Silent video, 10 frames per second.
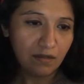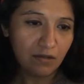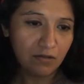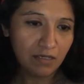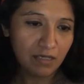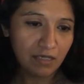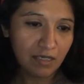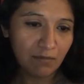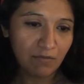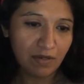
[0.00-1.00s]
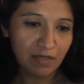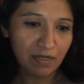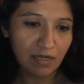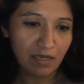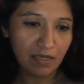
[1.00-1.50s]
Okay, Kim, I'm probably
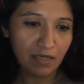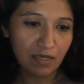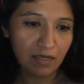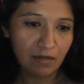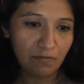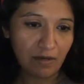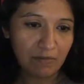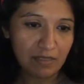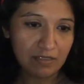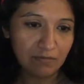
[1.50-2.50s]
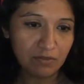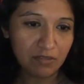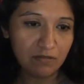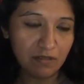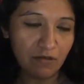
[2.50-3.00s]
gonna end up wrapping this up
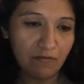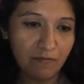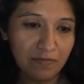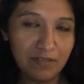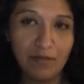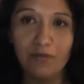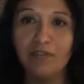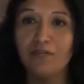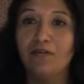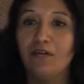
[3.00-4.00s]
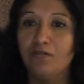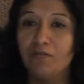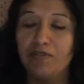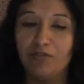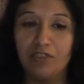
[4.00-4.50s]
too, though, because then Rosa's going all over
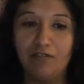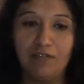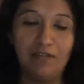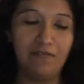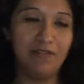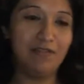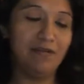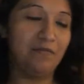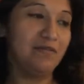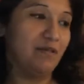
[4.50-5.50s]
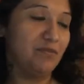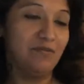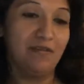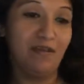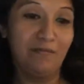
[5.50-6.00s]
the place for sharing stuff. I said I'm gonna stop
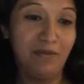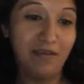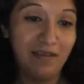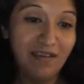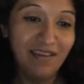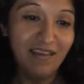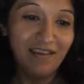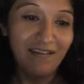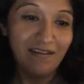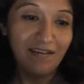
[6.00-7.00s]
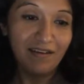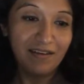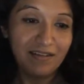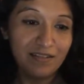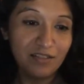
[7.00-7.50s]
doing that, but
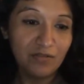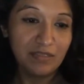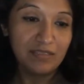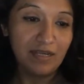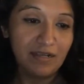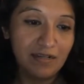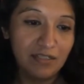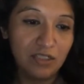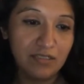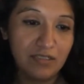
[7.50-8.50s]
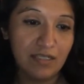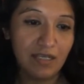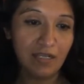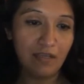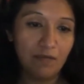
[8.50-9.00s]
I get so excited and just
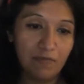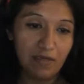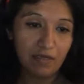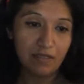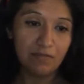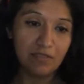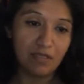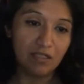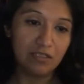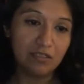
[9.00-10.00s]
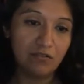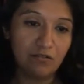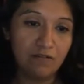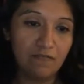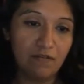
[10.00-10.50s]
can't help it. Kim says she's gonna go
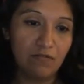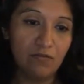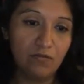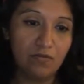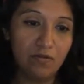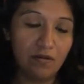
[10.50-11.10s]
cook for the